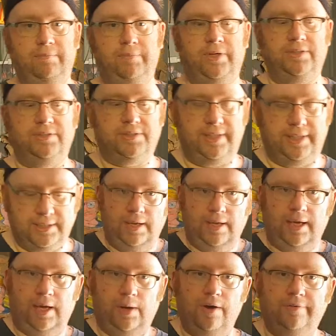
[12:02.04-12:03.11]
burns things.
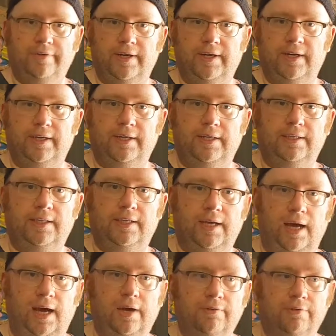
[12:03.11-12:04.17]
However,
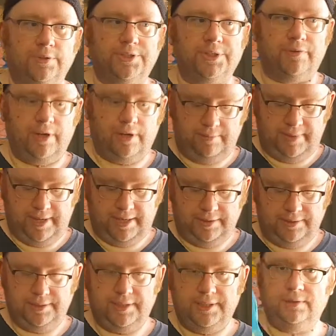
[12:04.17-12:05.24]
I would also
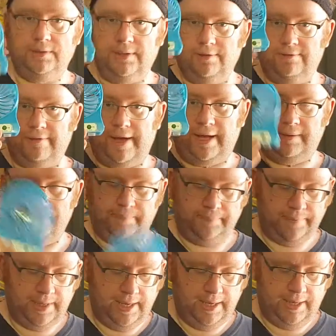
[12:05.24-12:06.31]
recommend fan.
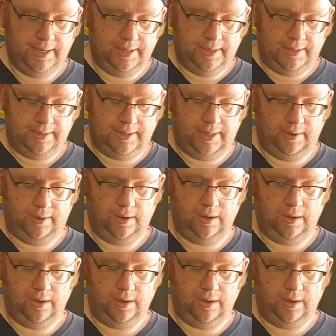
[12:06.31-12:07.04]
Now,